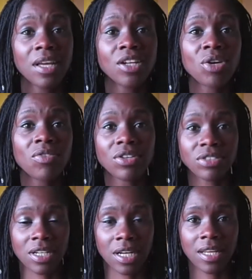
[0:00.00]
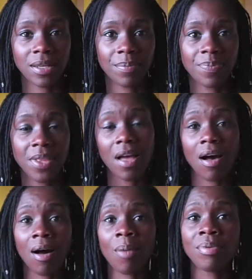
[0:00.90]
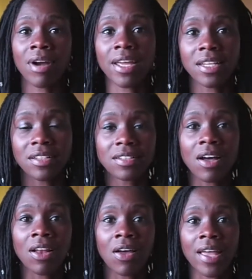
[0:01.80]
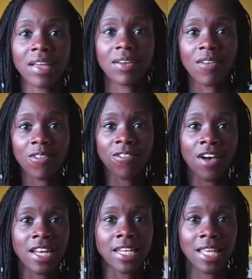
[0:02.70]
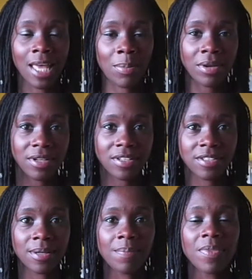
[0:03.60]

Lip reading: Neurologically, our brains are like filing cabinets.